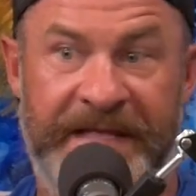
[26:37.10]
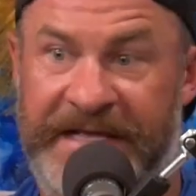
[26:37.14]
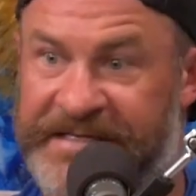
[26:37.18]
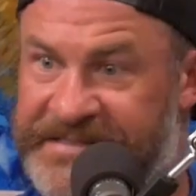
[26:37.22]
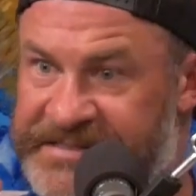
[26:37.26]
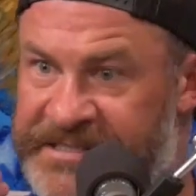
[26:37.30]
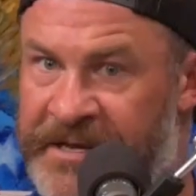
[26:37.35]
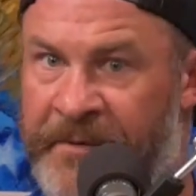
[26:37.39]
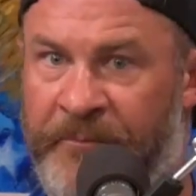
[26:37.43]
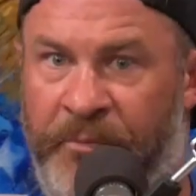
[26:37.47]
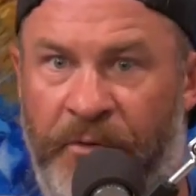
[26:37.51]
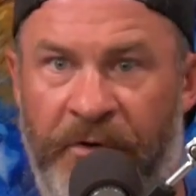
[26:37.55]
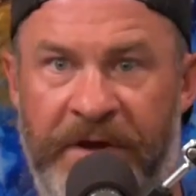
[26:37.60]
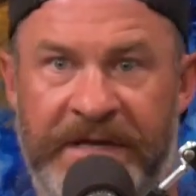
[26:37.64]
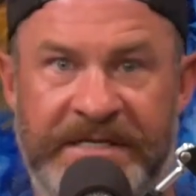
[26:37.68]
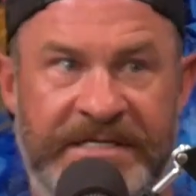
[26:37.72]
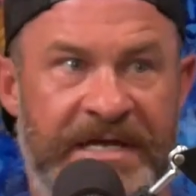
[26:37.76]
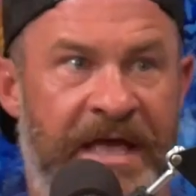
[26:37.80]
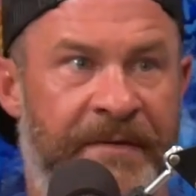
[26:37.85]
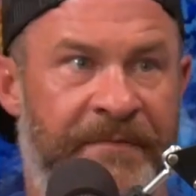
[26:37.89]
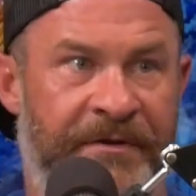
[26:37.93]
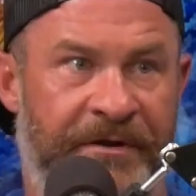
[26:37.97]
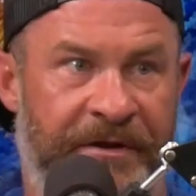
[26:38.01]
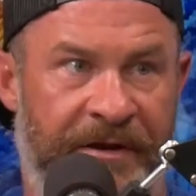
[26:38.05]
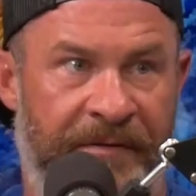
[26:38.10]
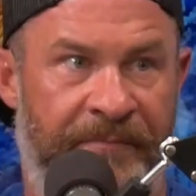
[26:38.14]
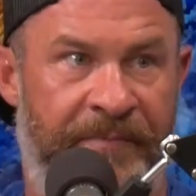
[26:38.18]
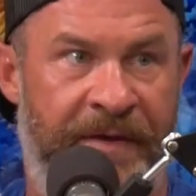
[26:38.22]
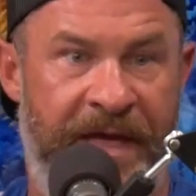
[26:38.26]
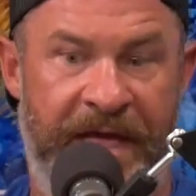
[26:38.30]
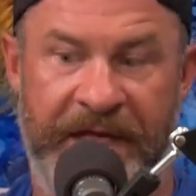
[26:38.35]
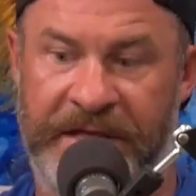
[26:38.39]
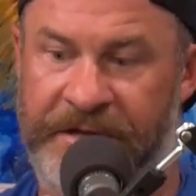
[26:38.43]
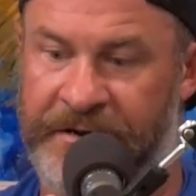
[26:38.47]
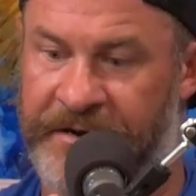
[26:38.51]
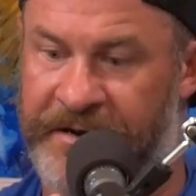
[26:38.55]
At some point in time, you're going to
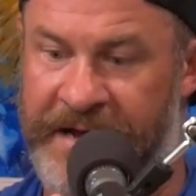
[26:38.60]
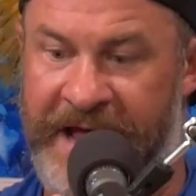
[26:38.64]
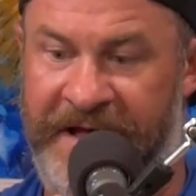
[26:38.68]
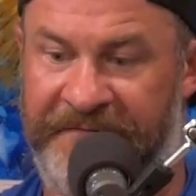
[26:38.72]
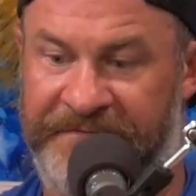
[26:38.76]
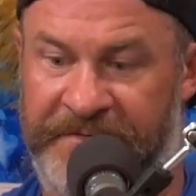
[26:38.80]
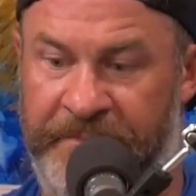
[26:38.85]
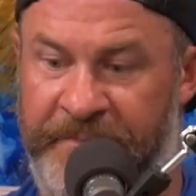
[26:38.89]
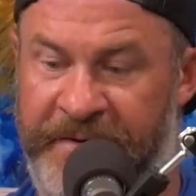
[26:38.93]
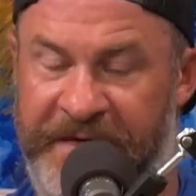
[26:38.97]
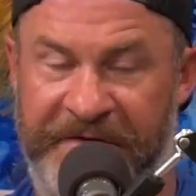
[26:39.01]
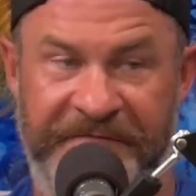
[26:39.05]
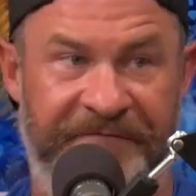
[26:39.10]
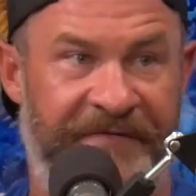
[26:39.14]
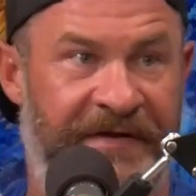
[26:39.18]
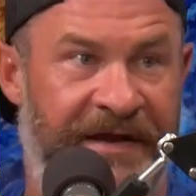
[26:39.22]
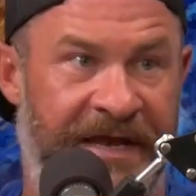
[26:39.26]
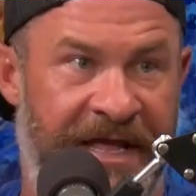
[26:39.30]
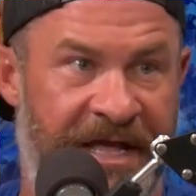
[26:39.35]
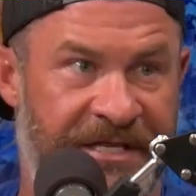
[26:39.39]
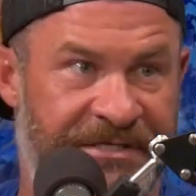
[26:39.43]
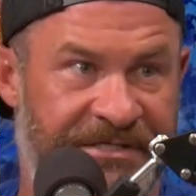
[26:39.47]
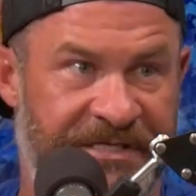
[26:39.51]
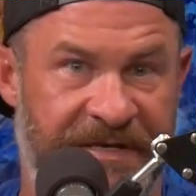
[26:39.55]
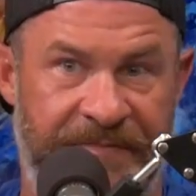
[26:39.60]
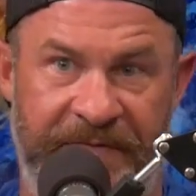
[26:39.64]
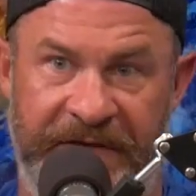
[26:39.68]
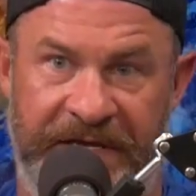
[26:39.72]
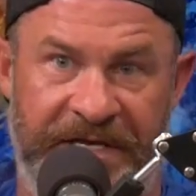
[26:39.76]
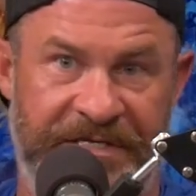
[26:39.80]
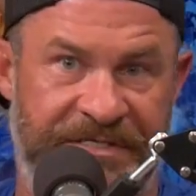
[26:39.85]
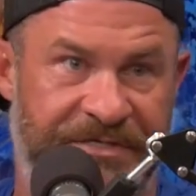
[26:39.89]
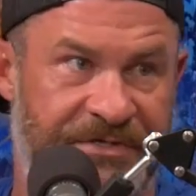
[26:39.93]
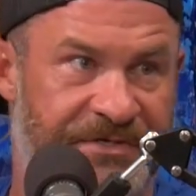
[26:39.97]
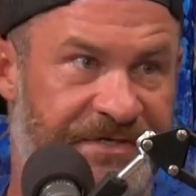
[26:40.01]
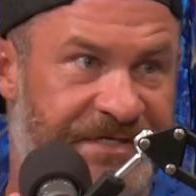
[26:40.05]
pay. You're going to have to pay financially
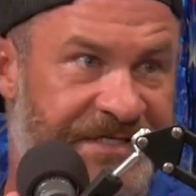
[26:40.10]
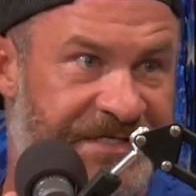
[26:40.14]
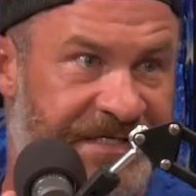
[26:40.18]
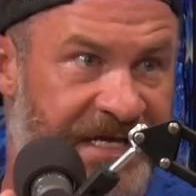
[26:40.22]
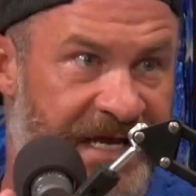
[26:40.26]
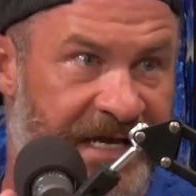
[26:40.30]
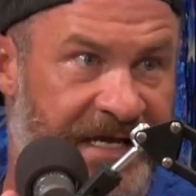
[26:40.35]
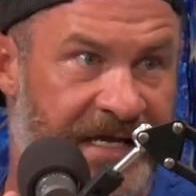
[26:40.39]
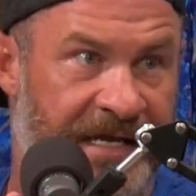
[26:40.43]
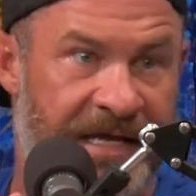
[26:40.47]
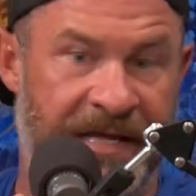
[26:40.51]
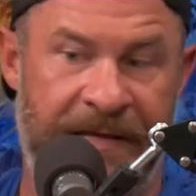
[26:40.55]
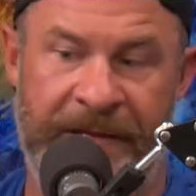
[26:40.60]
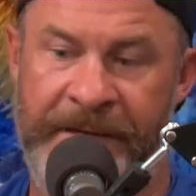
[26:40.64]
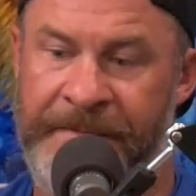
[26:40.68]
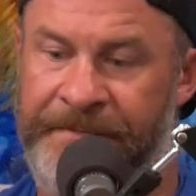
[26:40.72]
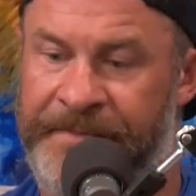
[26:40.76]
because you're sick.